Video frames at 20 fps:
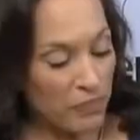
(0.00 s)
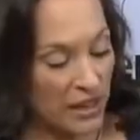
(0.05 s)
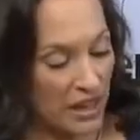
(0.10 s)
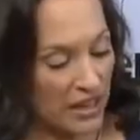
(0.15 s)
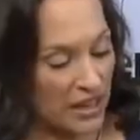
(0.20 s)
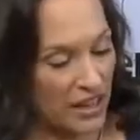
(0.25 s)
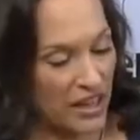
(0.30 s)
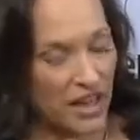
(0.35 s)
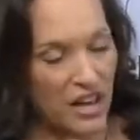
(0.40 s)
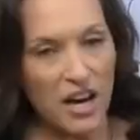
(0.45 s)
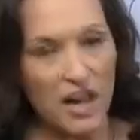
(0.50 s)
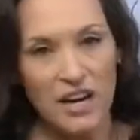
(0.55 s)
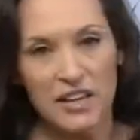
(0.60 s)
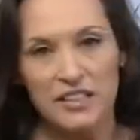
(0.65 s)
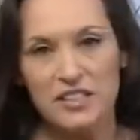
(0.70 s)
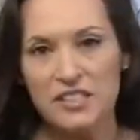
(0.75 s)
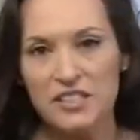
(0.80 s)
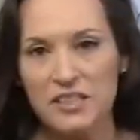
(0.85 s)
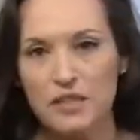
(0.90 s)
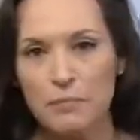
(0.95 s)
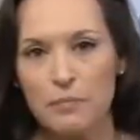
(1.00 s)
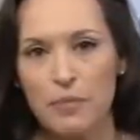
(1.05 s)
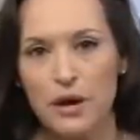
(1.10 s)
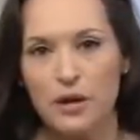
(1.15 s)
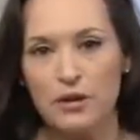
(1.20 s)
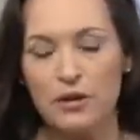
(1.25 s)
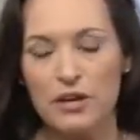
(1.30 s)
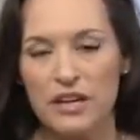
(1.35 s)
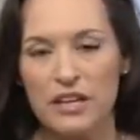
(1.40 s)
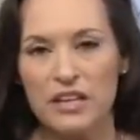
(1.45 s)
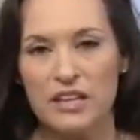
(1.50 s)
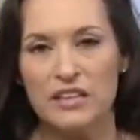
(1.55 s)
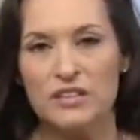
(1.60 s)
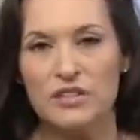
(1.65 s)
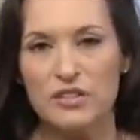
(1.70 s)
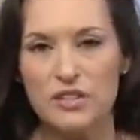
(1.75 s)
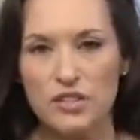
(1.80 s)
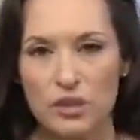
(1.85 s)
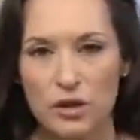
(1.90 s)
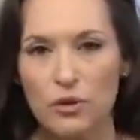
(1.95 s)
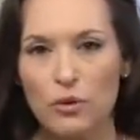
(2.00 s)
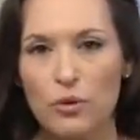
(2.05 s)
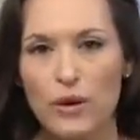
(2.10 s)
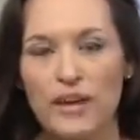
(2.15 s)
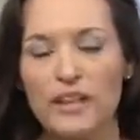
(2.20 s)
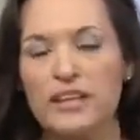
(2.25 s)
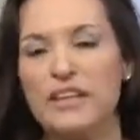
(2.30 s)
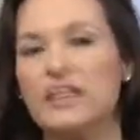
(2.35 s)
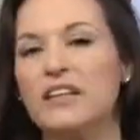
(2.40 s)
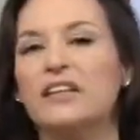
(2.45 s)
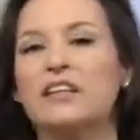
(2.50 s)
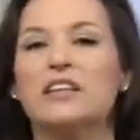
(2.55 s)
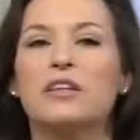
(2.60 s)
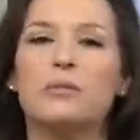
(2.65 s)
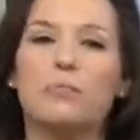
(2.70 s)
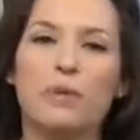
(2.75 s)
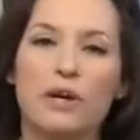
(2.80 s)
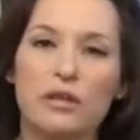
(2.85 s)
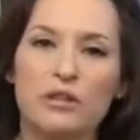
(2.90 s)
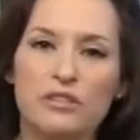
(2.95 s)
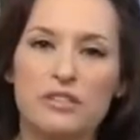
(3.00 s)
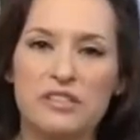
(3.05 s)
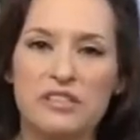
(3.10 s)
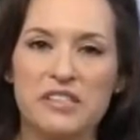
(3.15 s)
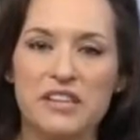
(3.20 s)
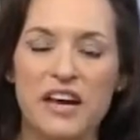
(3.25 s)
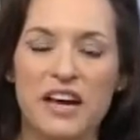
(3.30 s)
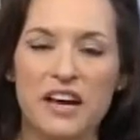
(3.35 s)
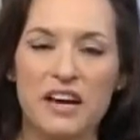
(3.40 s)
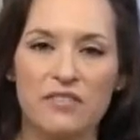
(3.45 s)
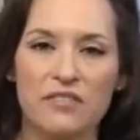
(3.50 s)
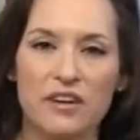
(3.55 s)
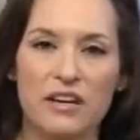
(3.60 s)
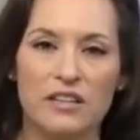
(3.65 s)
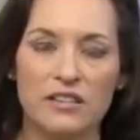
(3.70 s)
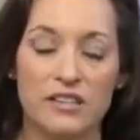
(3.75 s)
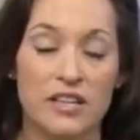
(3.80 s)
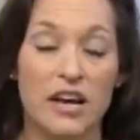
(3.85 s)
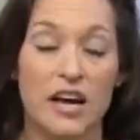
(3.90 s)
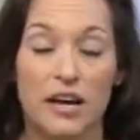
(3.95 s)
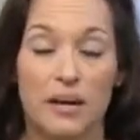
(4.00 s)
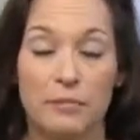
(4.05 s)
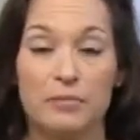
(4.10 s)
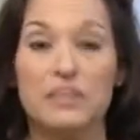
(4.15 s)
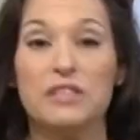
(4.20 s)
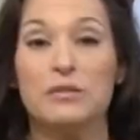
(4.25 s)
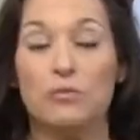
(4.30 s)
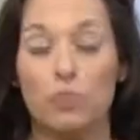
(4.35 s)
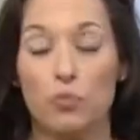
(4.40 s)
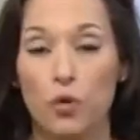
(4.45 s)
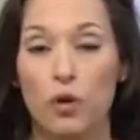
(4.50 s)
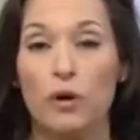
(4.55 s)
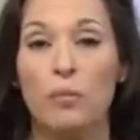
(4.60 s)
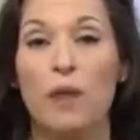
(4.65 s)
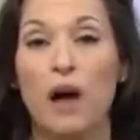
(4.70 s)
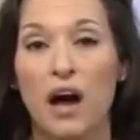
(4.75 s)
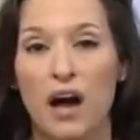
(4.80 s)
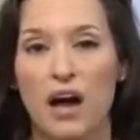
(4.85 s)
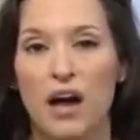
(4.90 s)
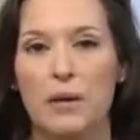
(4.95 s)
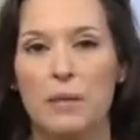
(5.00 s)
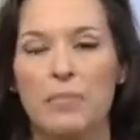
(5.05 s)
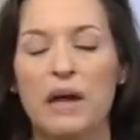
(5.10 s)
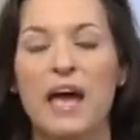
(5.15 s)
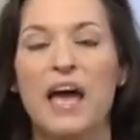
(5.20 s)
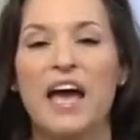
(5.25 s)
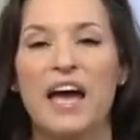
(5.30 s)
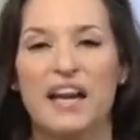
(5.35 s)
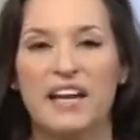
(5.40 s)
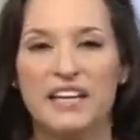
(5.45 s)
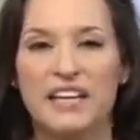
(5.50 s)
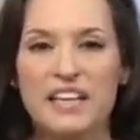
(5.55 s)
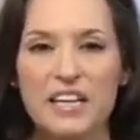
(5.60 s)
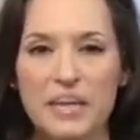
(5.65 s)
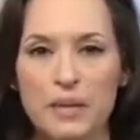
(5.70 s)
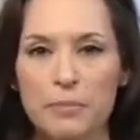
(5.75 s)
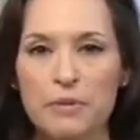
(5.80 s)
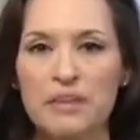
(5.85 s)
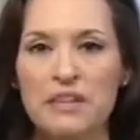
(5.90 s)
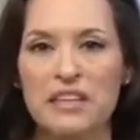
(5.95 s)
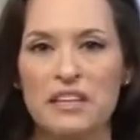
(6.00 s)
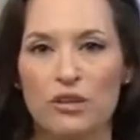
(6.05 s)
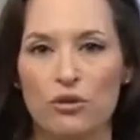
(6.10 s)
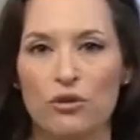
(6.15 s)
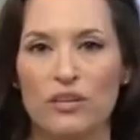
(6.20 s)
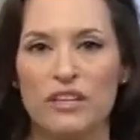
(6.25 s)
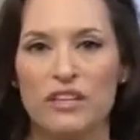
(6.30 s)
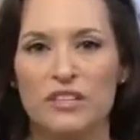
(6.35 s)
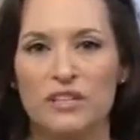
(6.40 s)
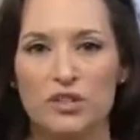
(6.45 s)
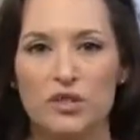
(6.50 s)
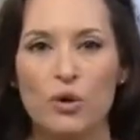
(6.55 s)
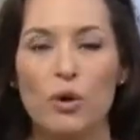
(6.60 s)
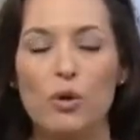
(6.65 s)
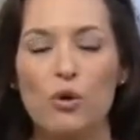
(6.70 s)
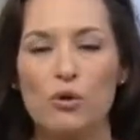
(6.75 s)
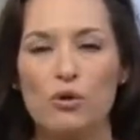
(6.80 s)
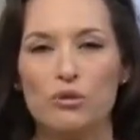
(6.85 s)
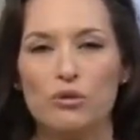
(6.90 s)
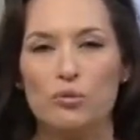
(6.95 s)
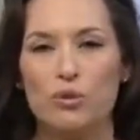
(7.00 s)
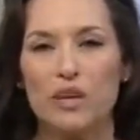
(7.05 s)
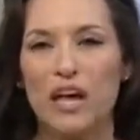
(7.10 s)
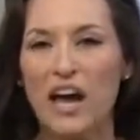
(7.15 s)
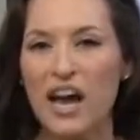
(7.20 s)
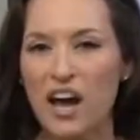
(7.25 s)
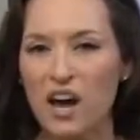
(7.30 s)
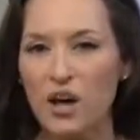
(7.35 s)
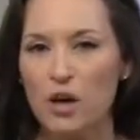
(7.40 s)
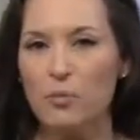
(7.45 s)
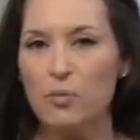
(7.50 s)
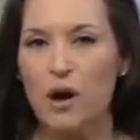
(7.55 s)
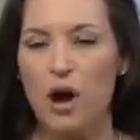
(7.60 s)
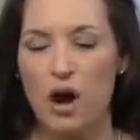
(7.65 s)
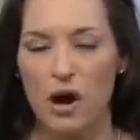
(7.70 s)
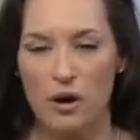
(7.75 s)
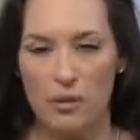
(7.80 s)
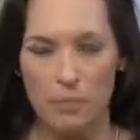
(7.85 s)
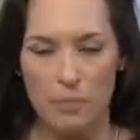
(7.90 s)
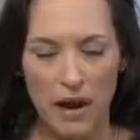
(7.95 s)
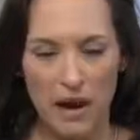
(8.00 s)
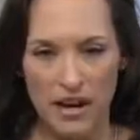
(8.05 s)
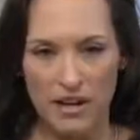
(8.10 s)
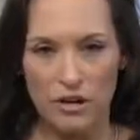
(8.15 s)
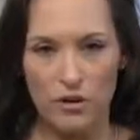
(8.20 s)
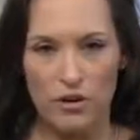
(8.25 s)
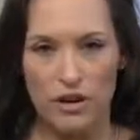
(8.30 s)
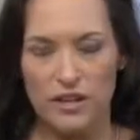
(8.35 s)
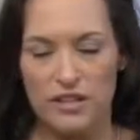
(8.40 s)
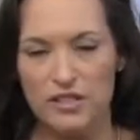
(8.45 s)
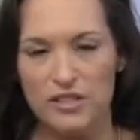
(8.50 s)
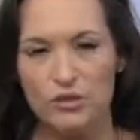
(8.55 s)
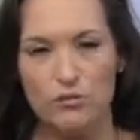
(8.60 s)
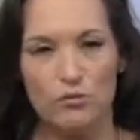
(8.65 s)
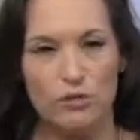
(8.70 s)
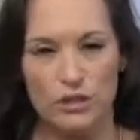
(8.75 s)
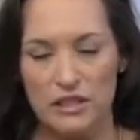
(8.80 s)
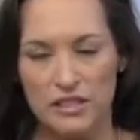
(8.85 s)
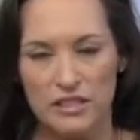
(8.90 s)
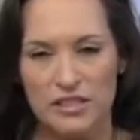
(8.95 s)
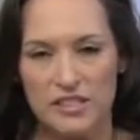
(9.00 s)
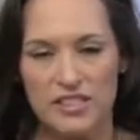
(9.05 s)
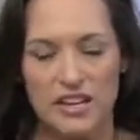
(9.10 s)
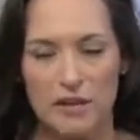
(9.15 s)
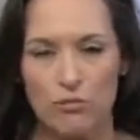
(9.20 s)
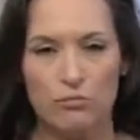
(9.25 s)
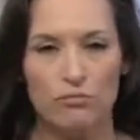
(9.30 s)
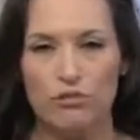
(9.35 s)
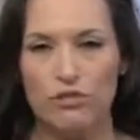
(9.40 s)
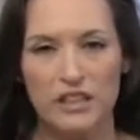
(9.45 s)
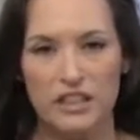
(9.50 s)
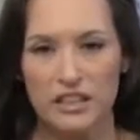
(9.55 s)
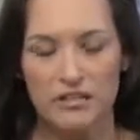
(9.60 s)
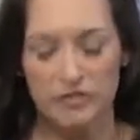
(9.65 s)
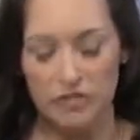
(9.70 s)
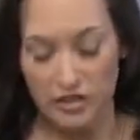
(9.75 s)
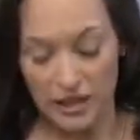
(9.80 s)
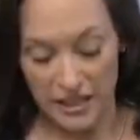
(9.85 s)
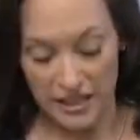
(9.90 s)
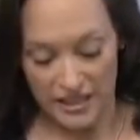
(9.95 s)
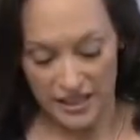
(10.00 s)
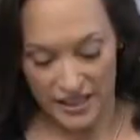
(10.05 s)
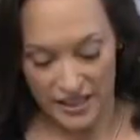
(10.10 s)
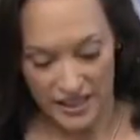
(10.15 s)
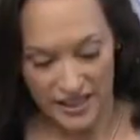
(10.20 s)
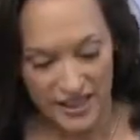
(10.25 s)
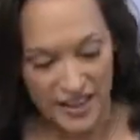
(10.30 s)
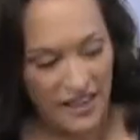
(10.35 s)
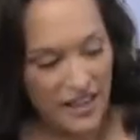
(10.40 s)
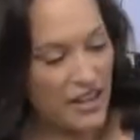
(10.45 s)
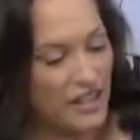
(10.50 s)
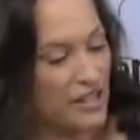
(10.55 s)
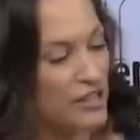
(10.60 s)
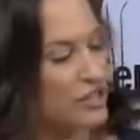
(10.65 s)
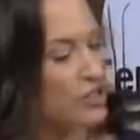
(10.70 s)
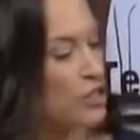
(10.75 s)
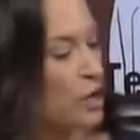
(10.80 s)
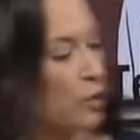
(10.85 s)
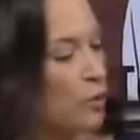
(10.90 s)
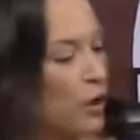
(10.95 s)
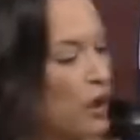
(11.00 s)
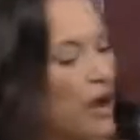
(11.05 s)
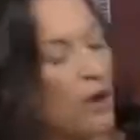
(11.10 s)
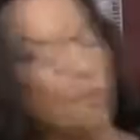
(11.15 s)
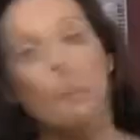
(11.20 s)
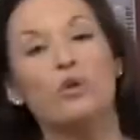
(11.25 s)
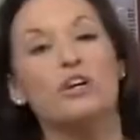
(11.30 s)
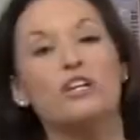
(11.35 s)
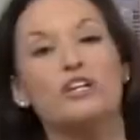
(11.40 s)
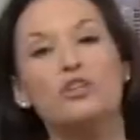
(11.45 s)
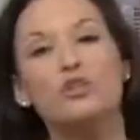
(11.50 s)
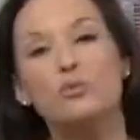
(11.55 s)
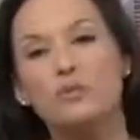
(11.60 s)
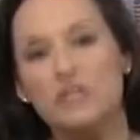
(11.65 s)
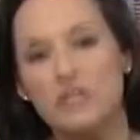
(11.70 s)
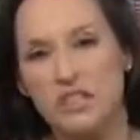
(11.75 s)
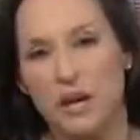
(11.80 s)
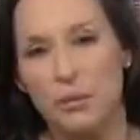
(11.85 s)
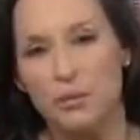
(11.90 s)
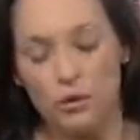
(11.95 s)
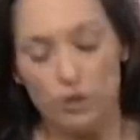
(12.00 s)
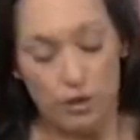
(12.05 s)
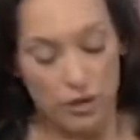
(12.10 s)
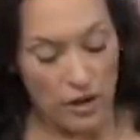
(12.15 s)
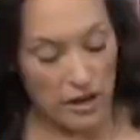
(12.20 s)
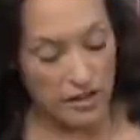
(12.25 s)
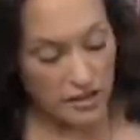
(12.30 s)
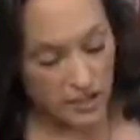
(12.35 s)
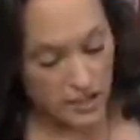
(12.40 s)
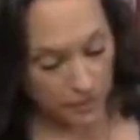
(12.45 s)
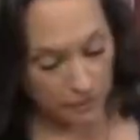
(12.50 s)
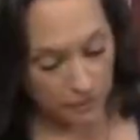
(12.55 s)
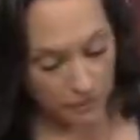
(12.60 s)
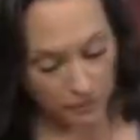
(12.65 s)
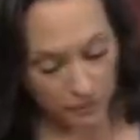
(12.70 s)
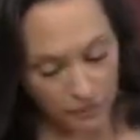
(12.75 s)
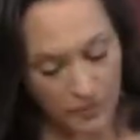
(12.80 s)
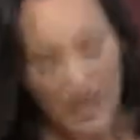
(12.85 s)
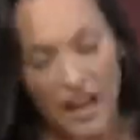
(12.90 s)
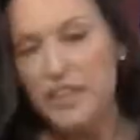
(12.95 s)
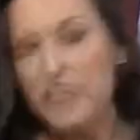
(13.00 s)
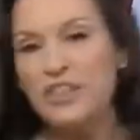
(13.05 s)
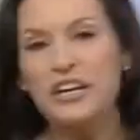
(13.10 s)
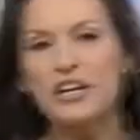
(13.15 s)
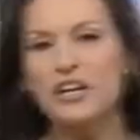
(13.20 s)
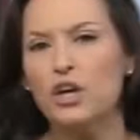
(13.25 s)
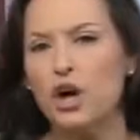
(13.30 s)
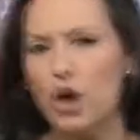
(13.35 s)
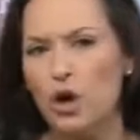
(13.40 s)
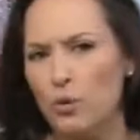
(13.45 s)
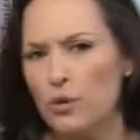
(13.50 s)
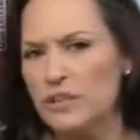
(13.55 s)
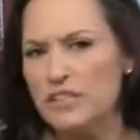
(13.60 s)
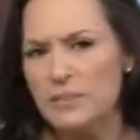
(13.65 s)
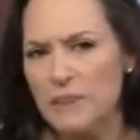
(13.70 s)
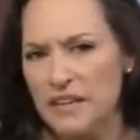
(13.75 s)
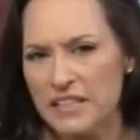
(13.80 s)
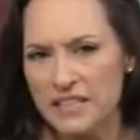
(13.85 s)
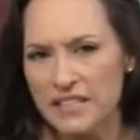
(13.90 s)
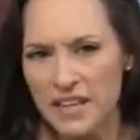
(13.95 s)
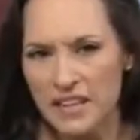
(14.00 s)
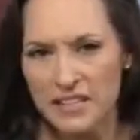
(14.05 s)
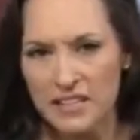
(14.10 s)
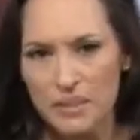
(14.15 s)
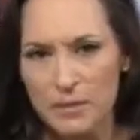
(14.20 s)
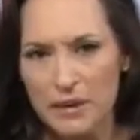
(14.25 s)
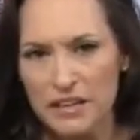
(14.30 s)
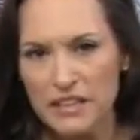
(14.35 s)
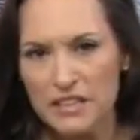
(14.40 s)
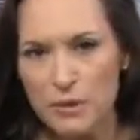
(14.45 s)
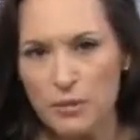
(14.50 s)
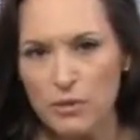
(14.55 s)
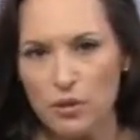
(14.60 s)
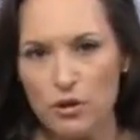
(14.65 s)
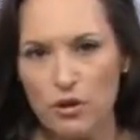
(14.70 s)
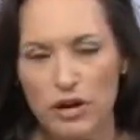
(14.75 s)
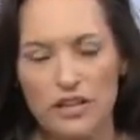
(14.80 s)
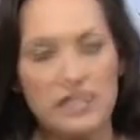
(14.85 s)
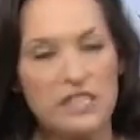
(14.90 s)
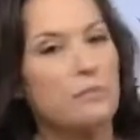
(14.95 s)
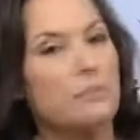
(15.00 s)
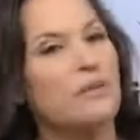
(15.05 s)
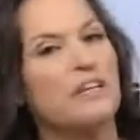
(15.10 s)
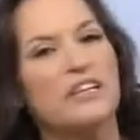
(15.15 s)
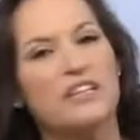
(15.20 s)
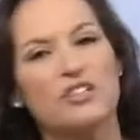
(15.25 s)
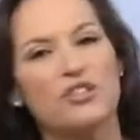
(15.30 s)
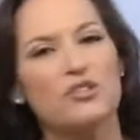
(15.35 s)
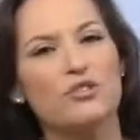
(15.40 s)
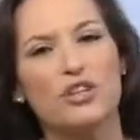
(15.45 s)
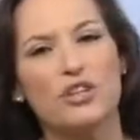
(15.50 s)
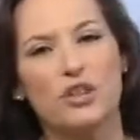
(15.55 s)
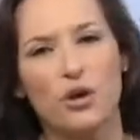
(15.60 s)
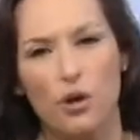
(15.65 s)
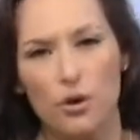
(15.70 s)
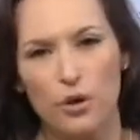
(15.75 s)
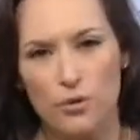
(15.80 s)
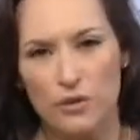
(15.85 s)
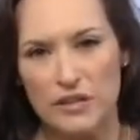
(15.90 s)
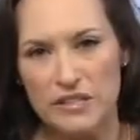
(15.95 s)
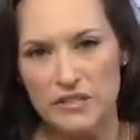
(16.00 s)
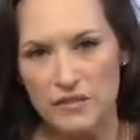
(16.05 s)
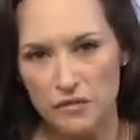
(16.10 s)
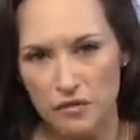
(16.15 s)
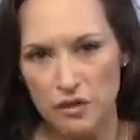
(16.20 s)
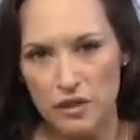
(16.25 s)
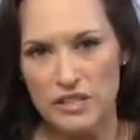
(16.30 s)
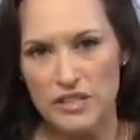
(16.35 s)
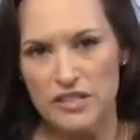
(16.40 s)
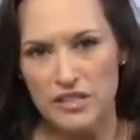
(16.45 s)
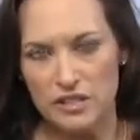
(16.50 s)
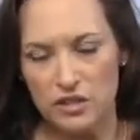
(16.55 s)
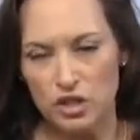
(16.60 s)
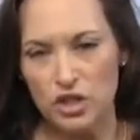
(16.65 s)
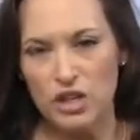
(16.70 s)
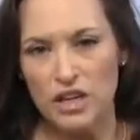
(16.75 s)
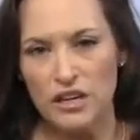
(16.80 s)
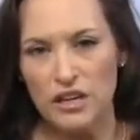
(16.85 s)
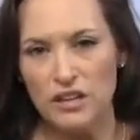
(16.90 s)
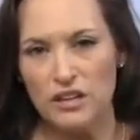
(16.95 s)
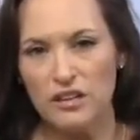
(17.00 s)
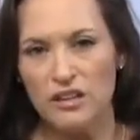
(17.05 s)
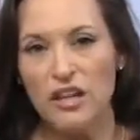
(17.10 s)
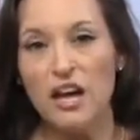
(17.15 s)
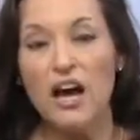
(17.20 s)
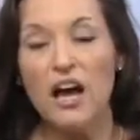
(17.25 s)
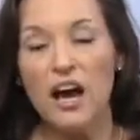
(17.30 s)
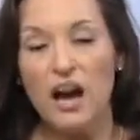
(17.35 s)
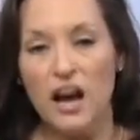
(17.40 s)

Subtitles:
that it cuts the butter in so quickly that the butter doesn't have a time to warm up. And keeping the ingredients cold will help our pie crust stay really flaky. So we're gonna do a double crust. I think it always makes sense to make a double crust because you can always freeze and chill